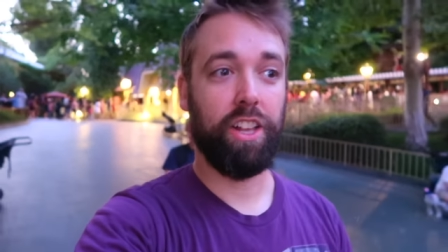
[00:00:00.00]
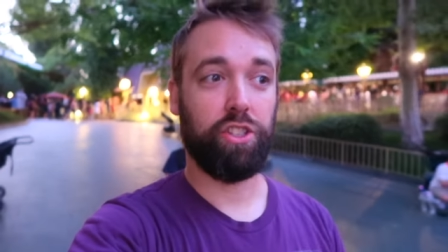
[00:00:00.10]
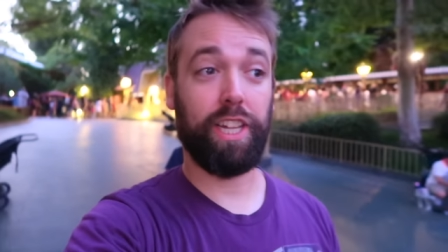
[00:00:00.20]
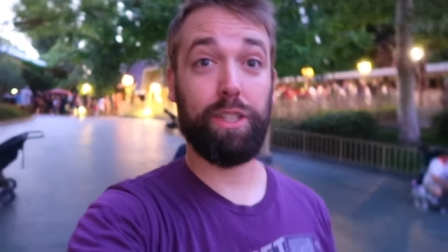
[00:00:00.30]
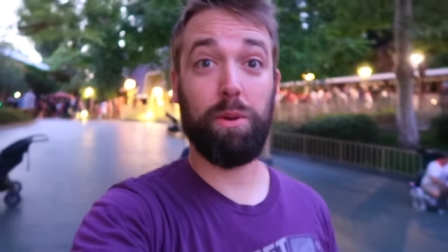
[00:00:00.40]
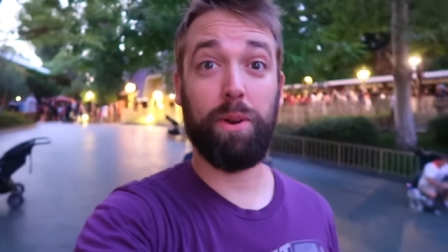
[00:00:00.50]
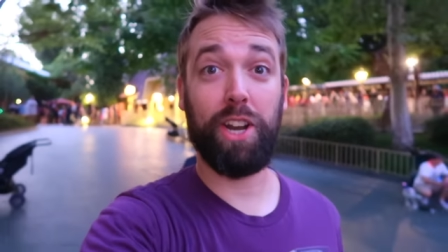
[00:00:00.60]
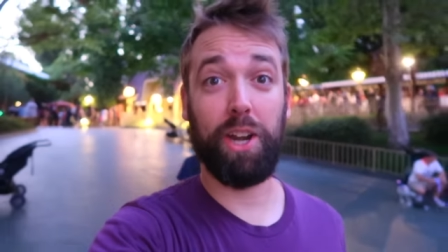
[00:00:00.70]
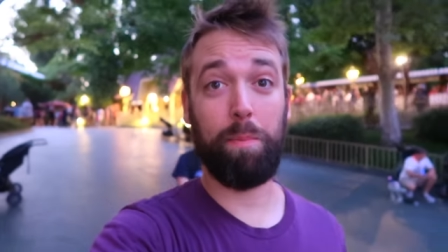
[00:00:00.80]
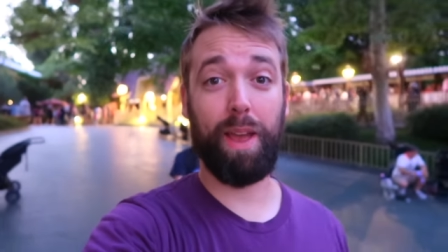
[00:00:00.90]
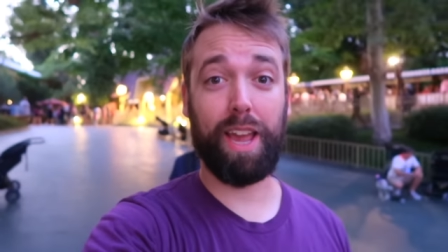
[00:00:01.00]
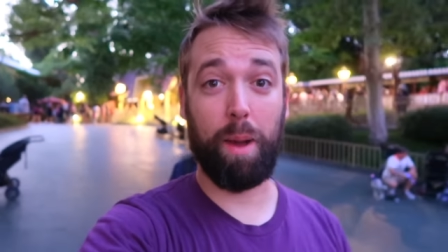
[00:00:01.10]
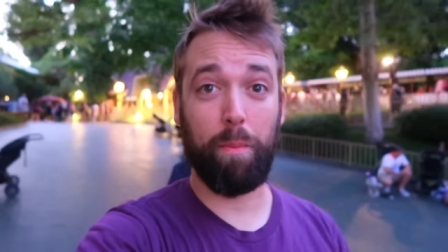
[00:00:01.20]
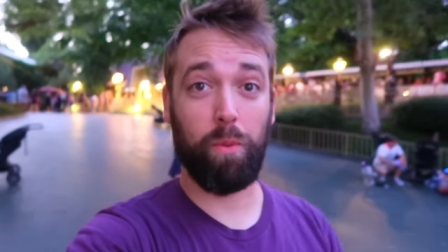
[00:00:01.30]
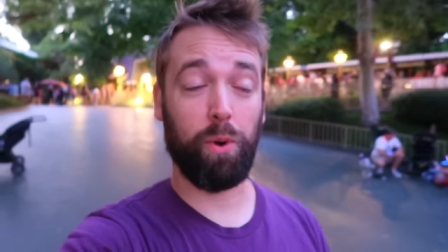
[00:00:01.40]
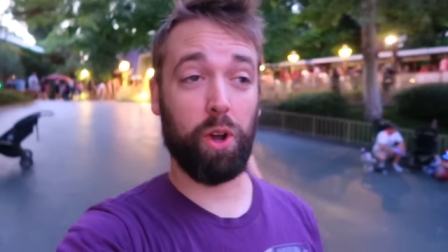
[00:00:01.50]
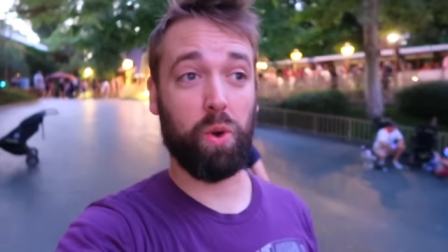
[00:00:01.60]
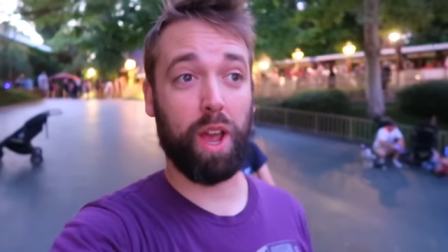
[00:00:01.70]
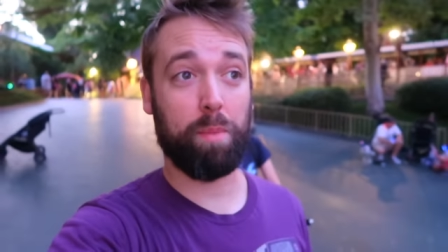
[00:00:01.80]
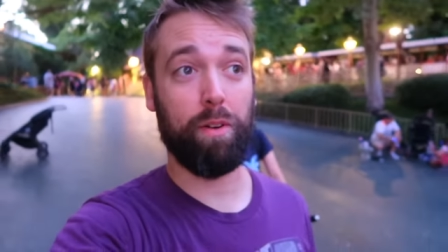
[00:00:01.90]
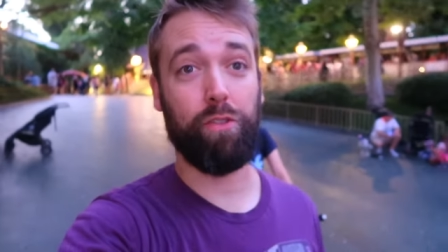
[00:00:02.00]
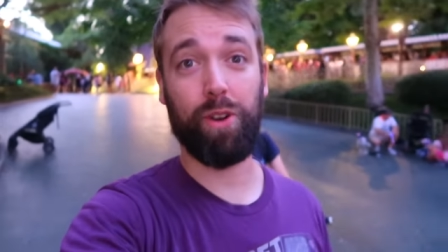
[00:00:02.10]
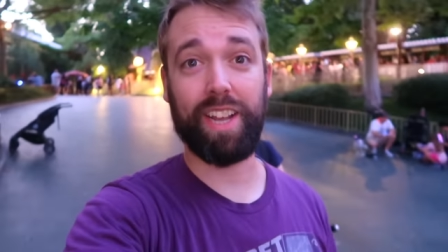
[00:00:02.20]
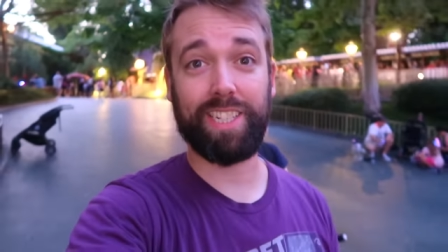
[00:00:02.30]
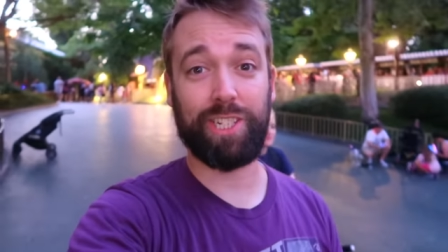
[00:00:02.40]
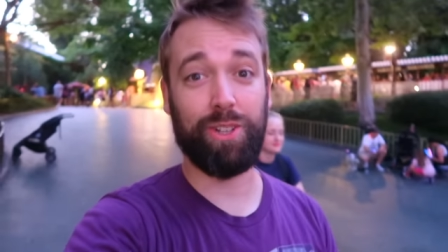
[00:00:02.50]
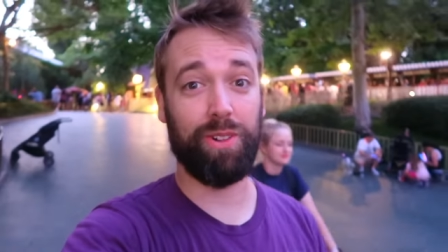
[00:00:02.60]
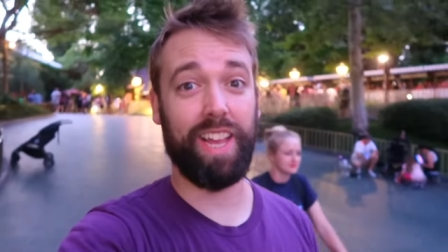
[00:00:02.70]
So that's what we're here to pick up real quick before it gets too